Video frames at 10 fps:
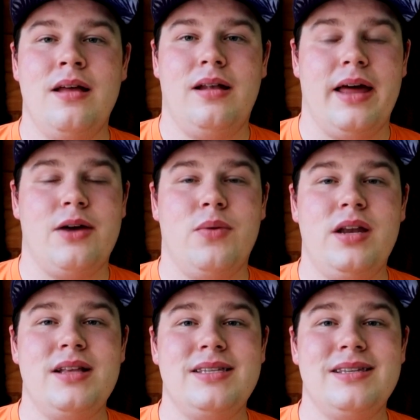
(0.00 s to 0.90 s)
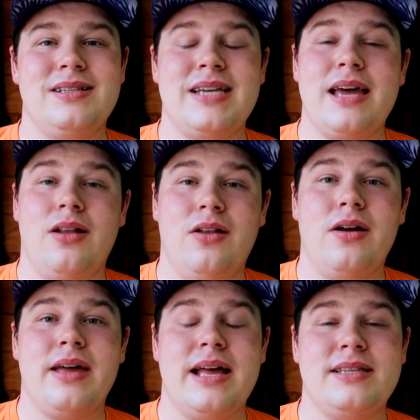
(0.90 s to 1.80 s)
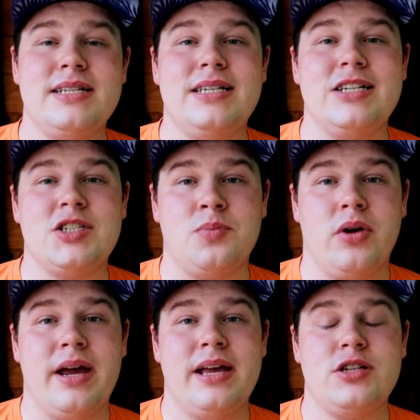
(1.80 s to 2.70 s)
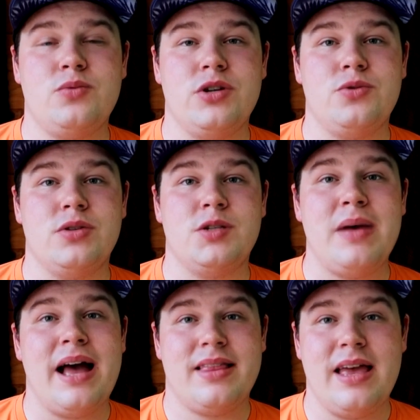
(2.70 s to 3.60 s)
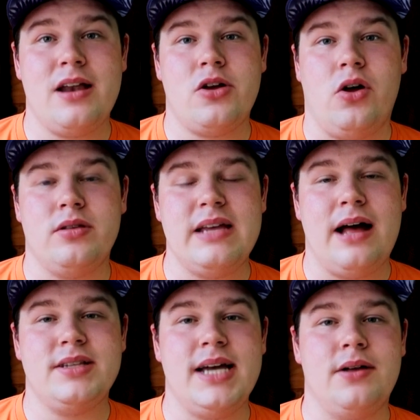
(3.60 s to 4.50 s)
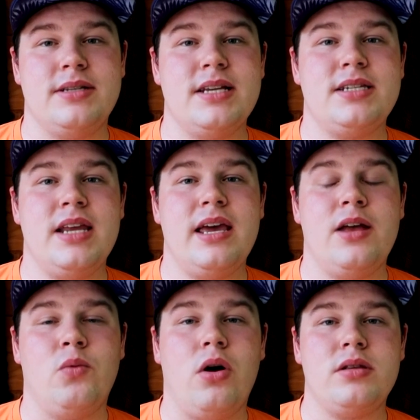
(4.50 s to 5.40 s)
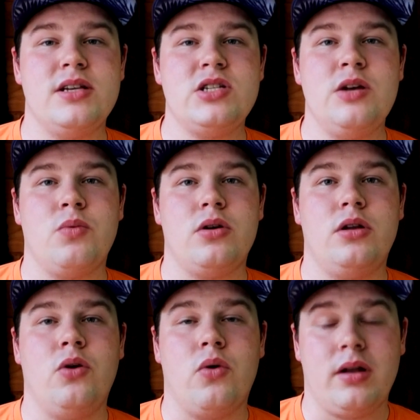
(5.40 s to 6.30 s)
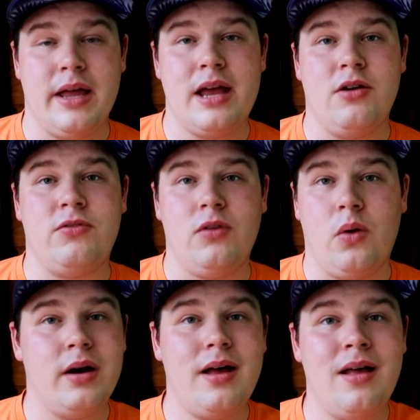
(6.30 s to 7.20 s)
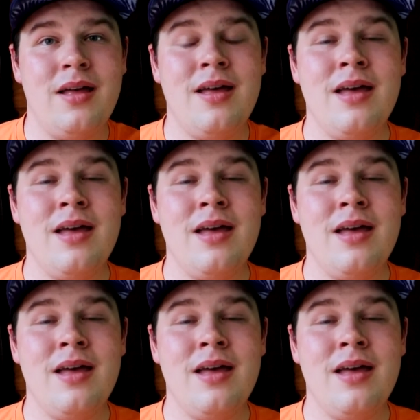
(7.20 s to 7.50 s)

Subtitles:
Like, when you take a look at Disney Springs, which was back then called Downtown Disney in Walt Disney World, Orlando, Florida,